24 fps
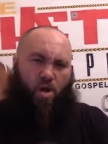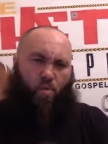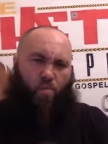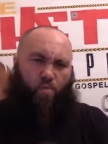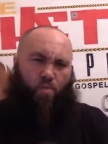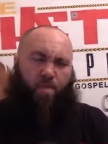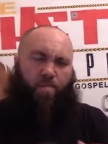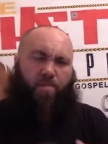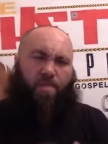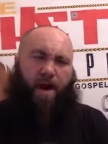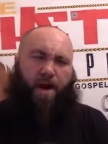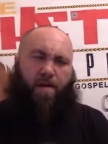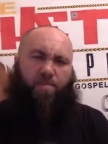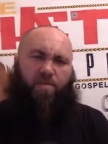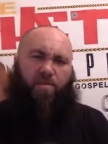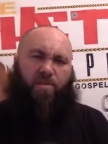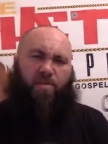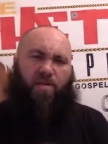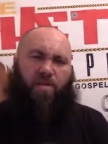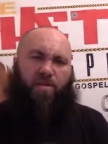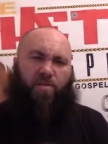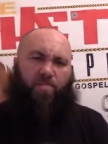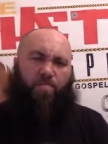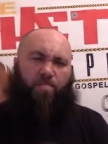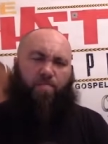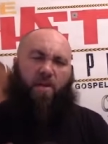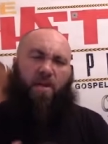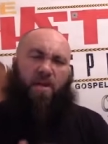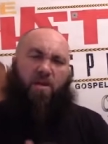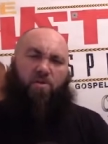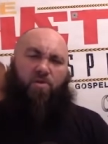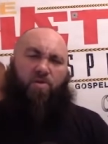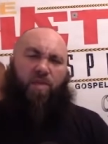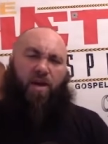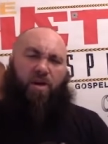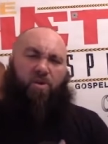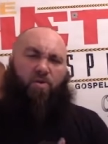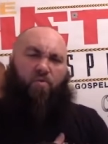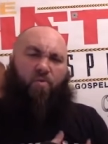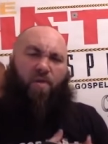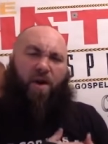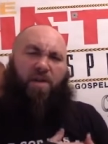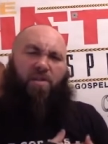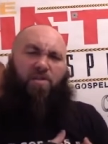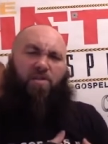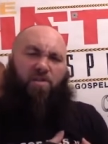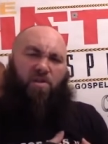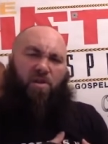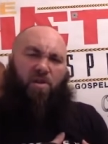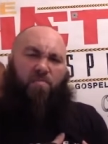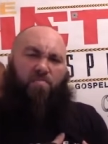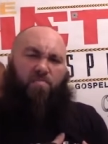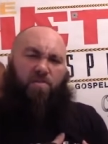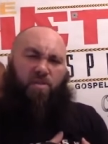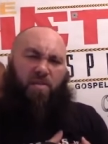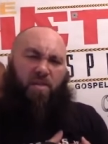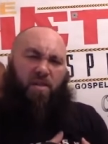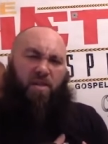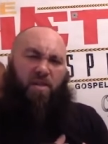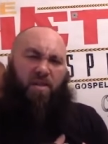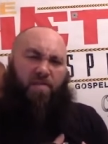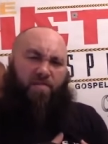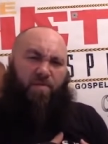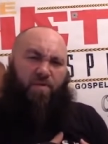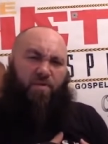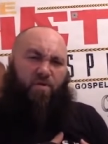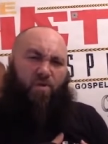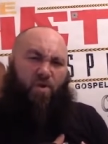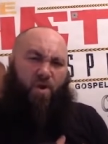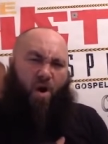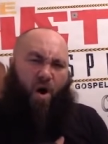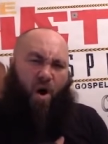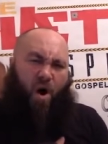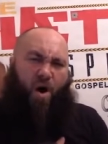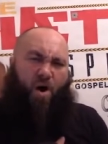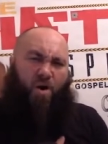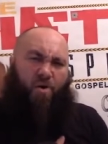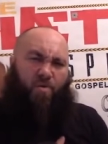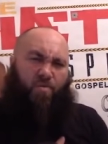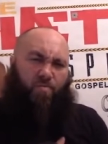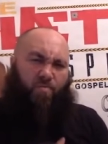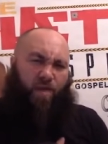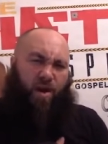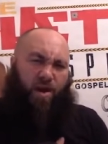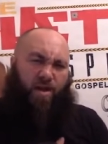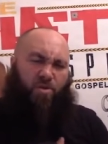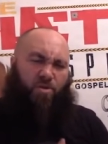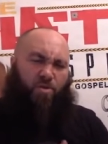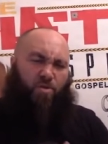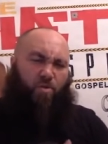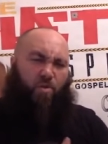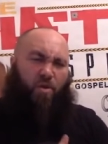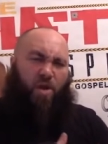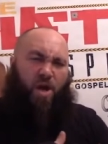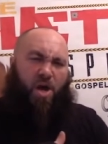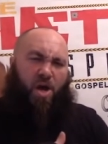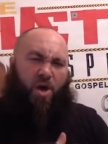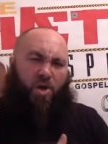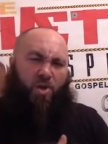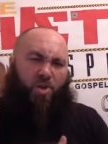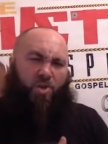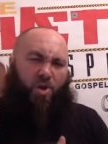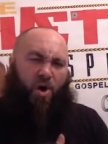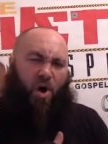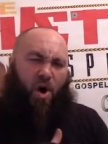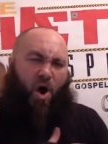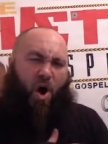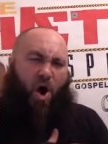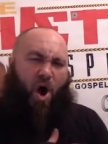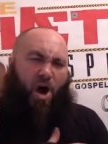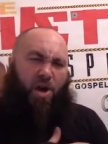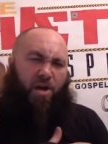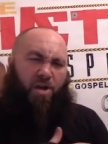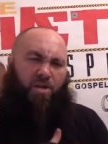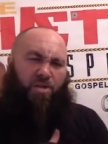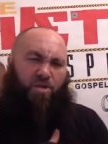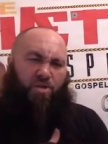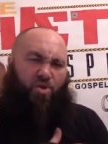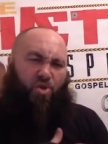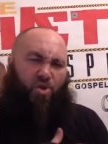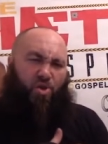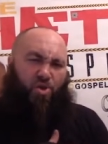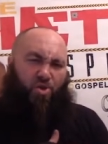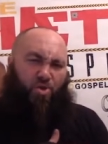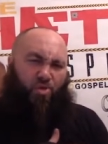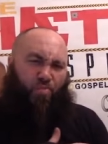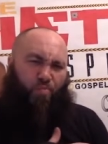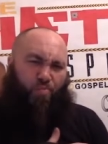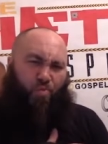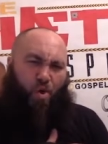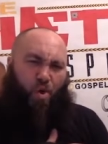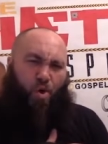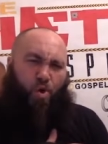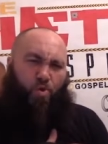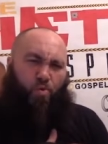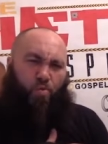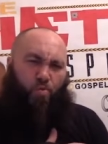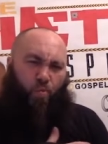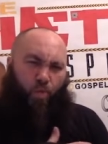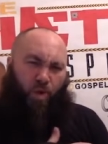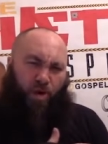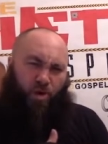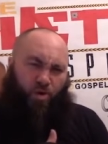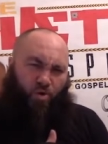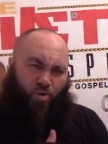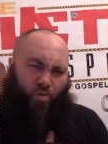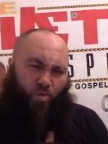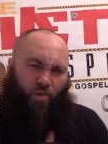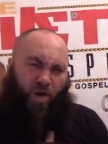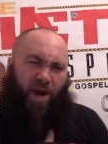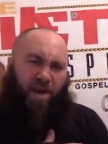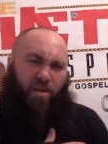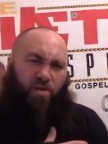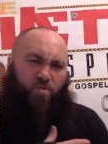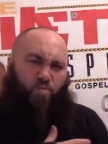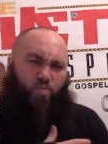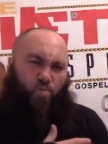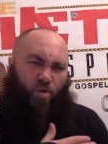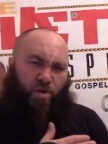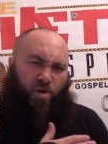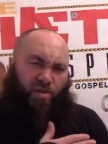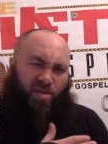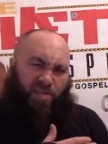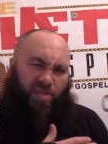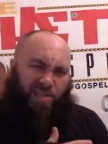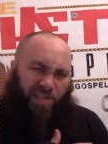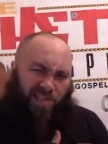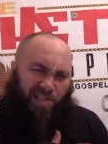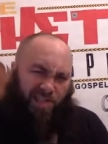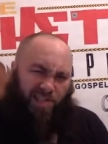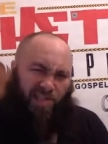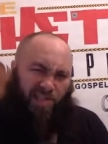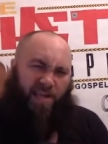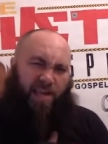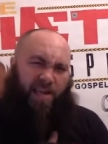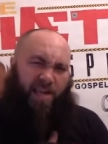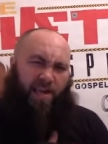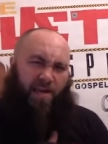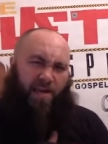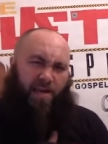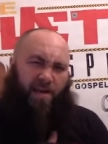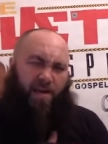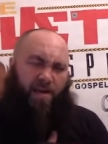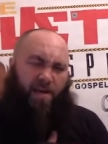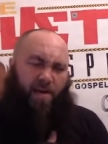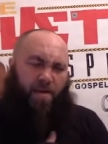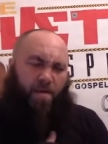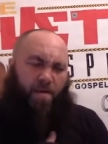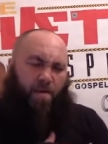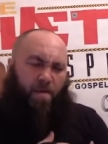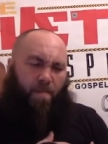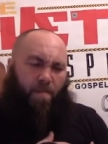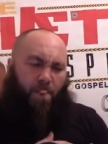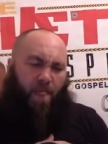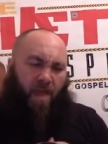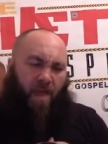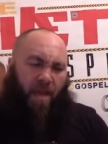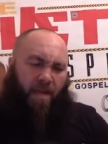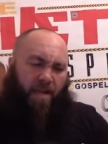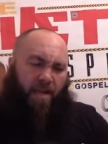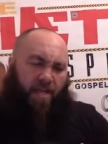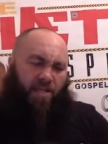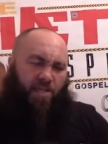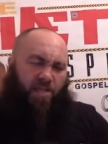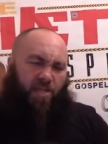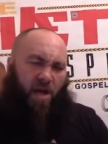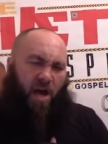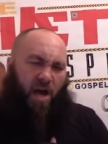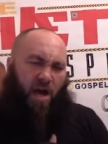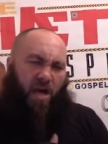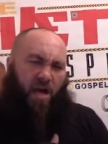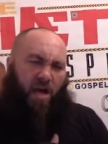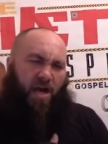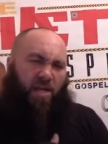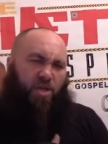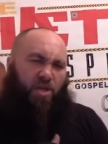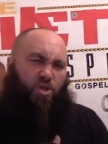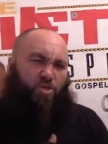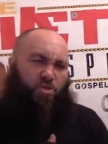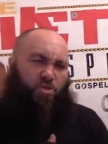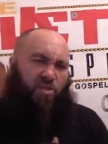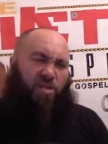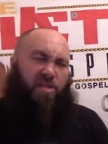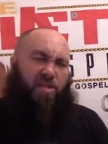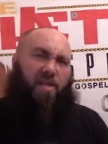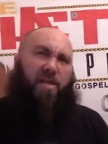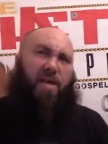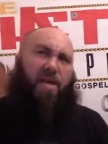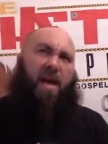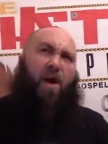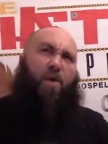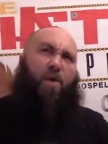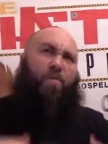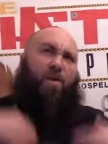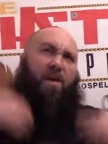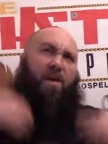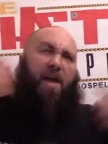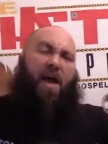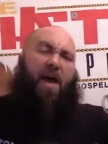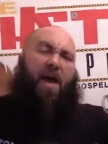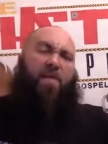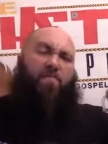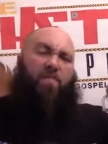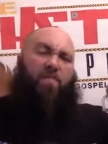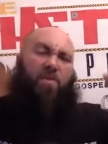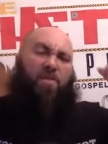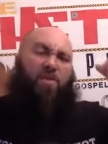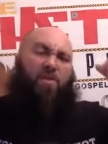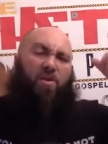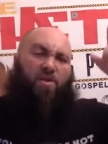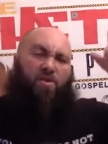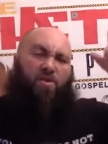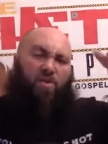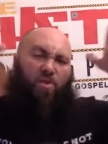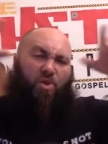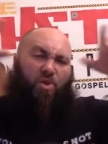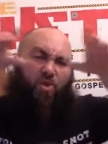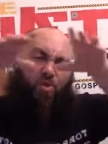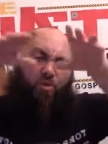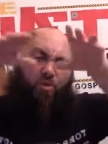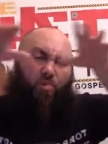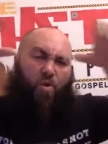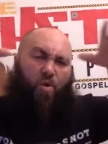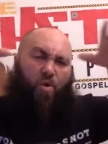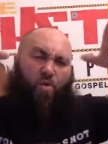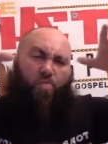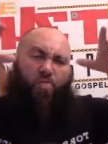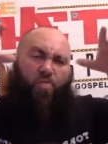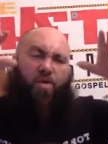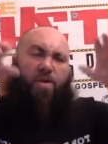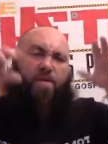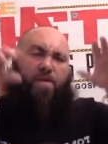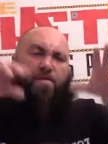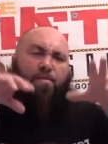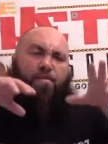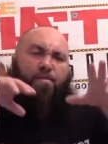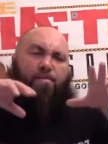Well, the Bible says in Peter that Christ comes to live in your heart, right? So the heart is the throne where Christ wants to sit. And it's interesting how in heaven there's a throne